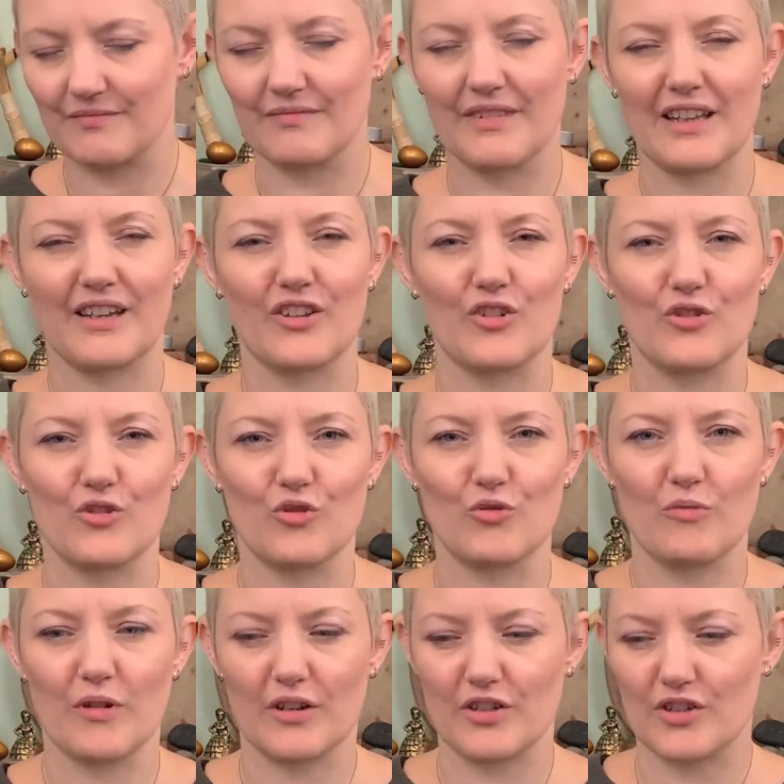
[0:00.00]
Thank you so
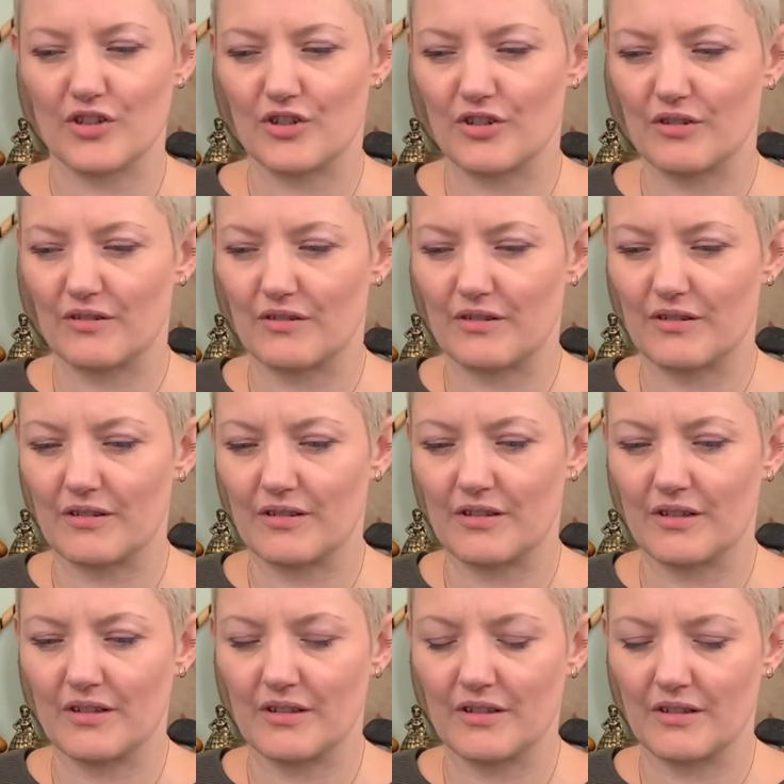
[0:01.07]
much
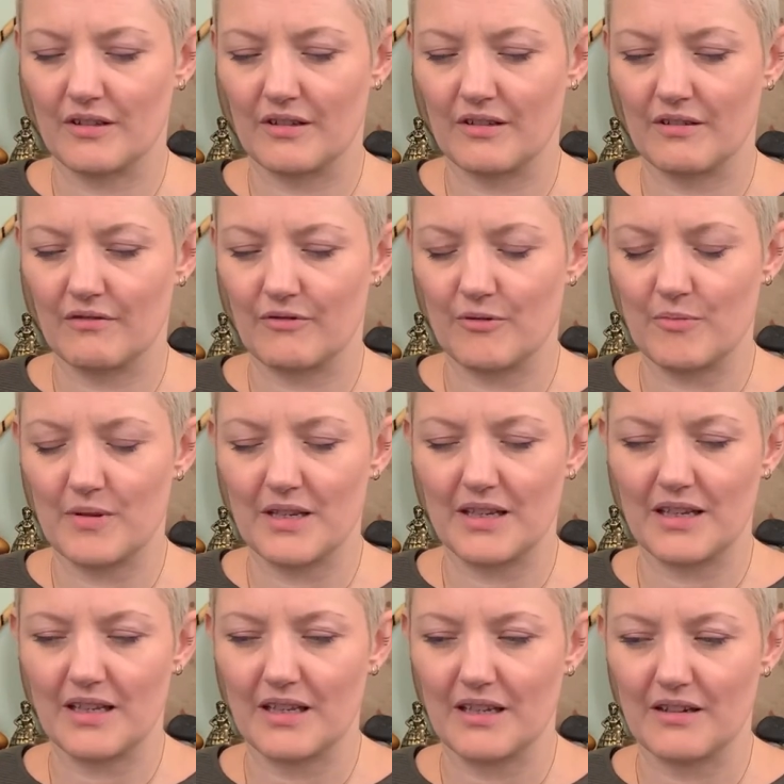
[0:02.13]
for being
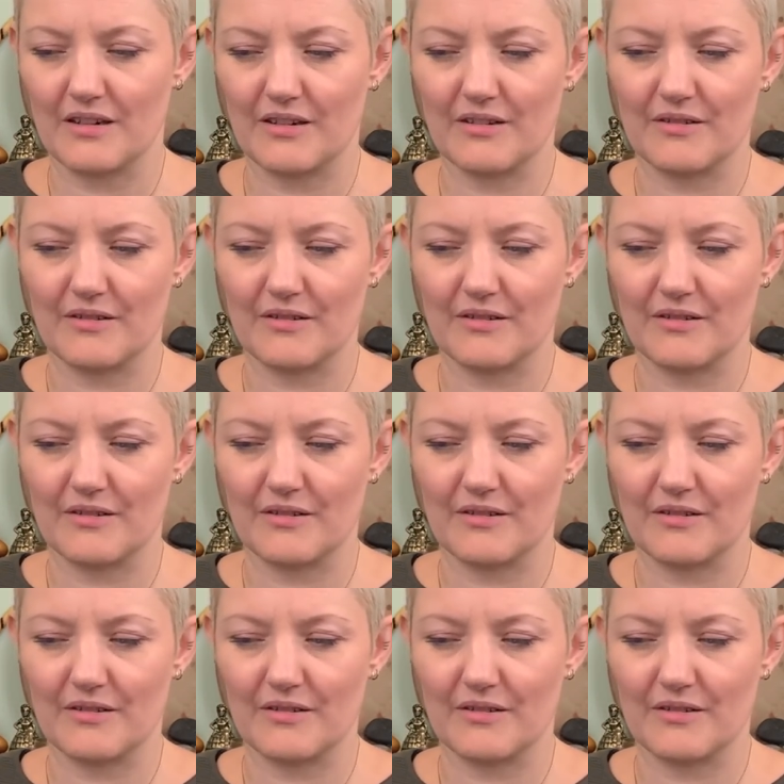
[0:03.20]
here,